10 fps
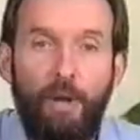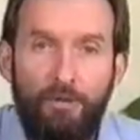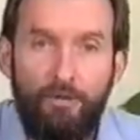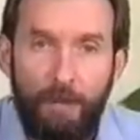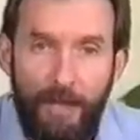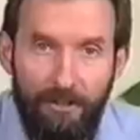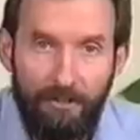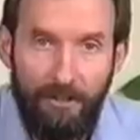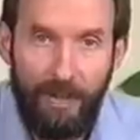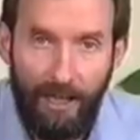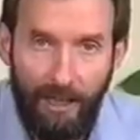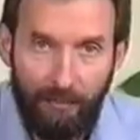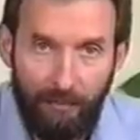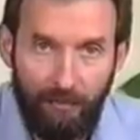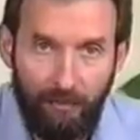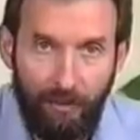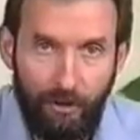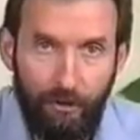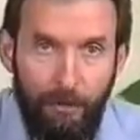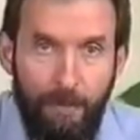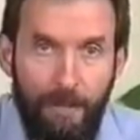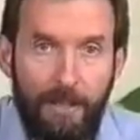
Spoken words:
Once you've mastered that level of skill,